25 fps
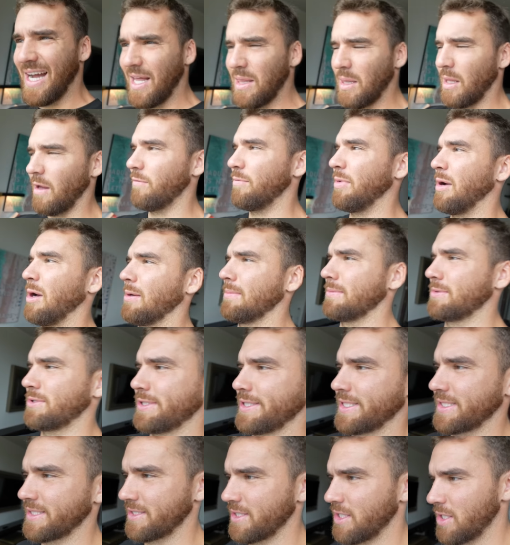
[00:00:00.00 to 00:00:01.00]
I love palm
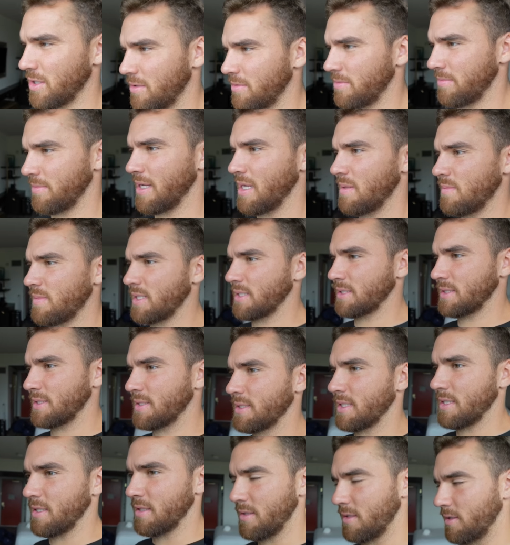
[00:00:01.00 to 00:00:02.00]
trees, you know? I missed
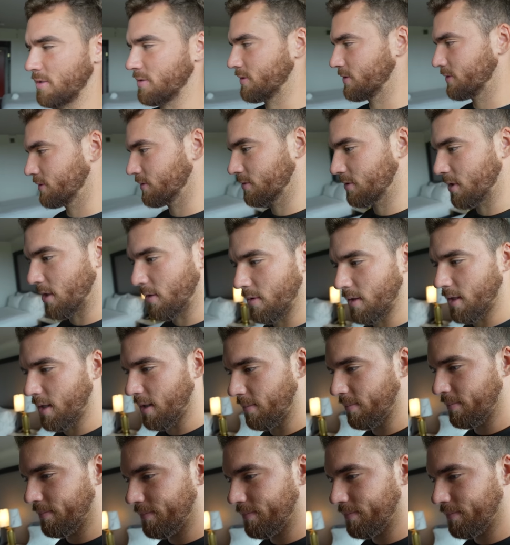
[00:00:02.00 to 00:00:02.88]
seeing those growing up.